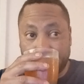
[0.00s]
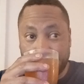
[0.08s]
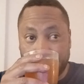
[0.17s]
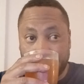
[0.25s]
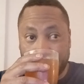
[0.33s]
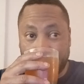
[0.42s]

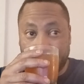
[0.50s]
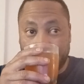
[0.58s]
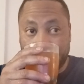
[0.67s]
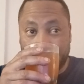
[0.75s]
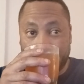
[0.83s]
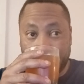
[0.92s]

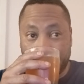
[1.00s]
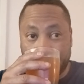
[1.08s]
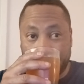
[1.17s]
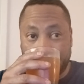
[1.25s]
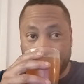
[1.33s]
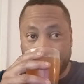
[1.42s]

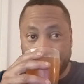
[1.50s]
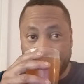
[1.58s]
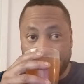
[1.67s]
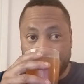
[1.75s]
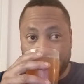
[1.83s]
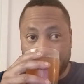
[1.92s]

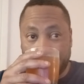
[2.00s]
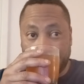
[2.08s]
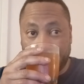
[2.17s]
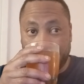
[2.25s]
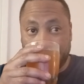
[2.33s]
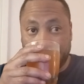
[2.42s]

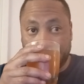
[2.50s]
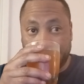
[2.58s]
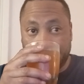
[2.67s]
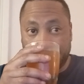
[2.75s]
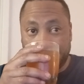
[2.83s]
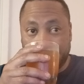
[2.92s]

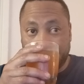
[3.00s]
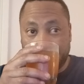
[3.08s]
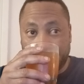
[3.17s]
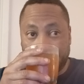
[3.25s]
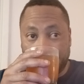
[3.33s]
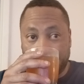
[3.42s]

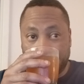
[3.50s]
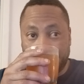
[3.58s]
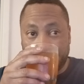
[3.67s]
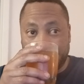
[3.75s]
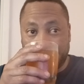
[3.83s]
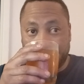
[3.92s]

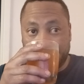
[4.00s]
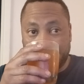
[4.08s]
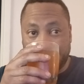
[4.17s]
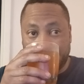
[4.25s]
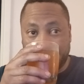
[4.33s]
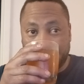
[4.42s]

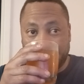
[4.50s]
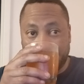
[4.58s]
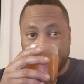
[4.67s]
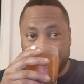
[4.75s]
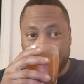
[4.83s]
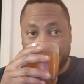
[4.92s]

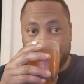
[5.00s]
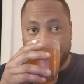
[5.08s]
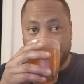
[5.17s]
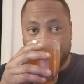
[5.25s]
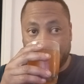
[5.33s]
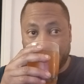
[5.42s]
(silence)